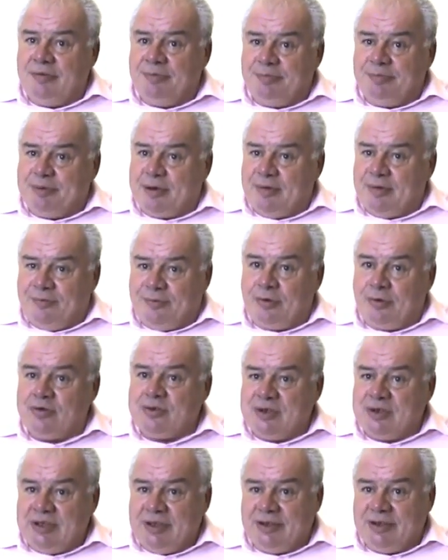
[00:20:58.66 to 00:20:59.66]
But
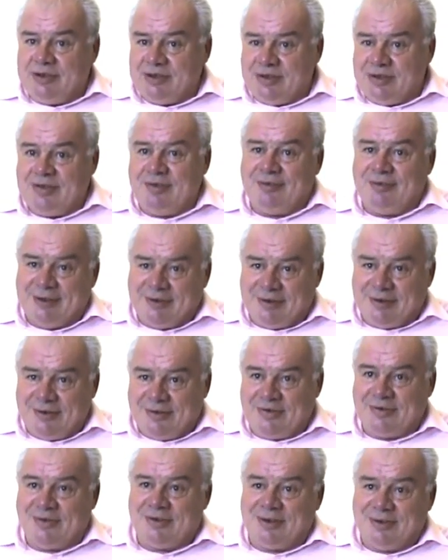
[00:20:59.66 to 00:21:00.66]
unfortunately, the Jersey Flat
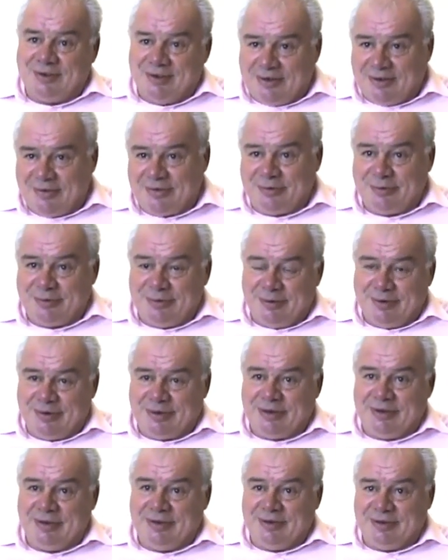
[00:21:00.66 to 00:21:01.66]
Earth Society got to
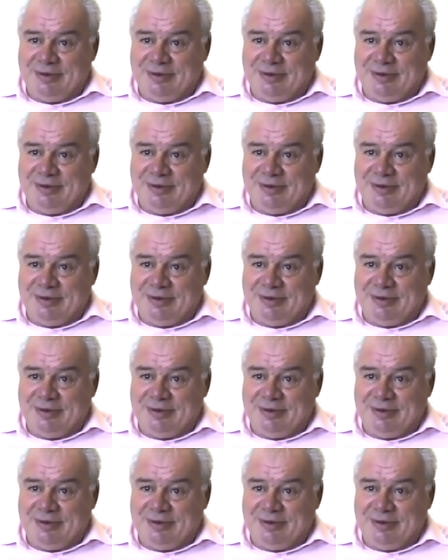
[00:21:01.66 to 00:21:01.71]
work and